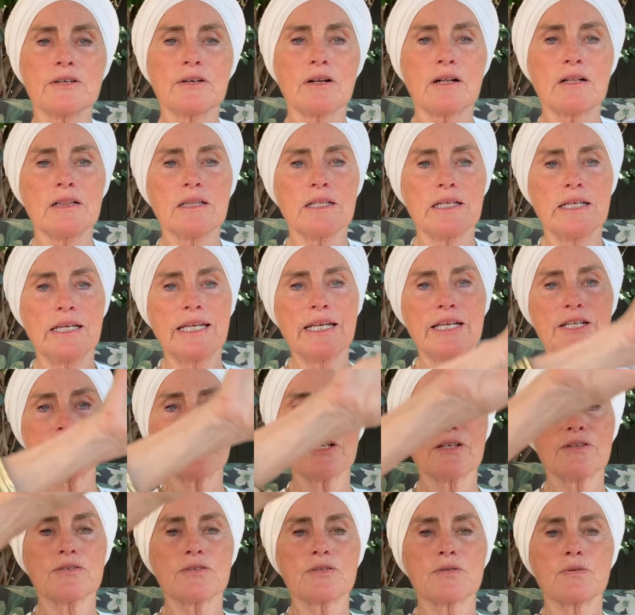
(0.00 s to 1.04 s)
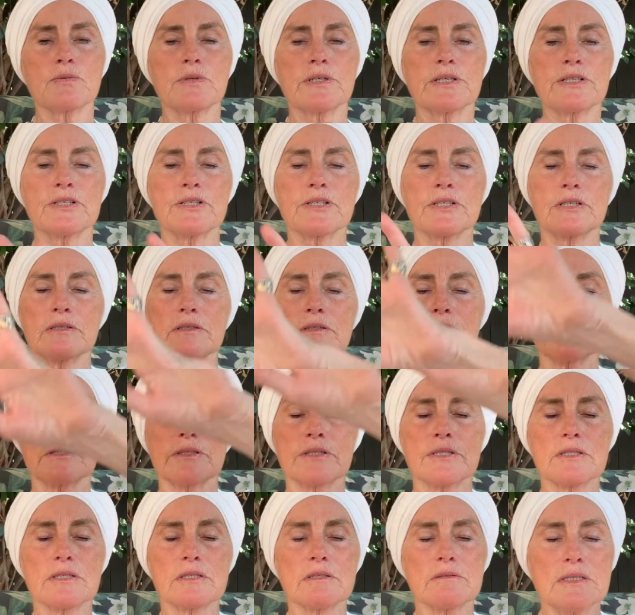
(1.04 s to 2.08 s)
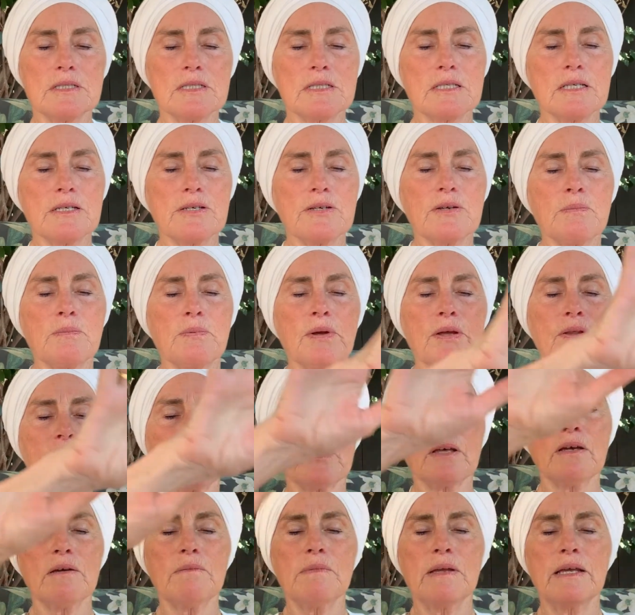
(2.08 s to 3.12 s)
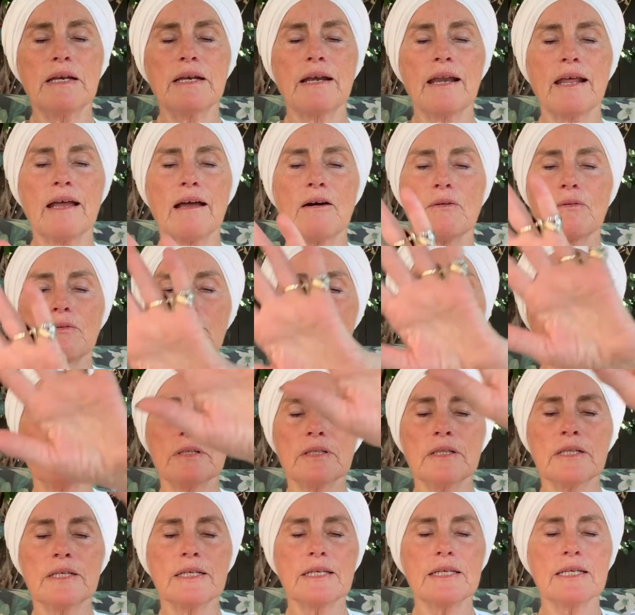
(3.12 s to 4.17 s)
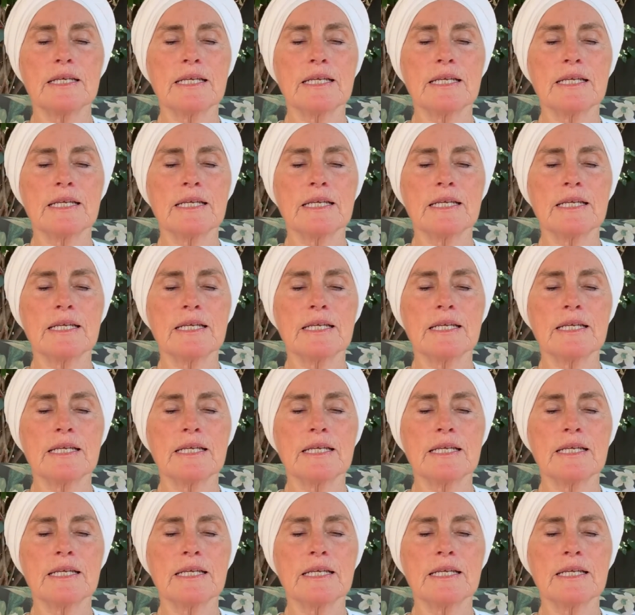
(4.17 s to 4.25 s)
you're cleaning each other's windshield and just let your breath come in and out really